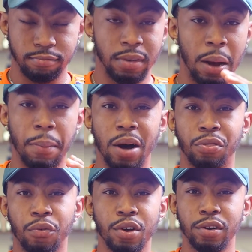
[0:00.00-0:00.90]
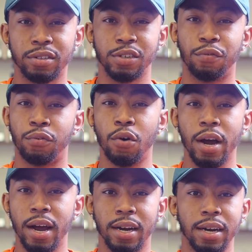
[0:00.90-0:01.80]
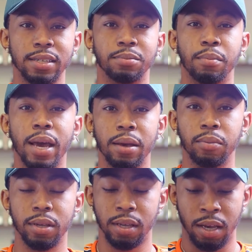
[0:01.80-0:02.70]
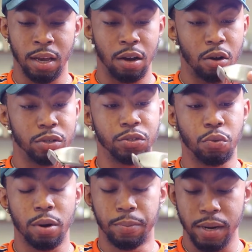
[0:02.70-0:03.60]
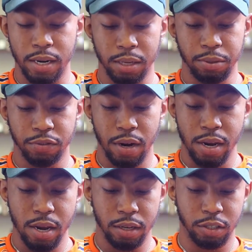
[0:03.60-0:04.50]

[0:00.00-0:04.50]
about 3 to 4 haircuts maybe on this one pair of clippers right here.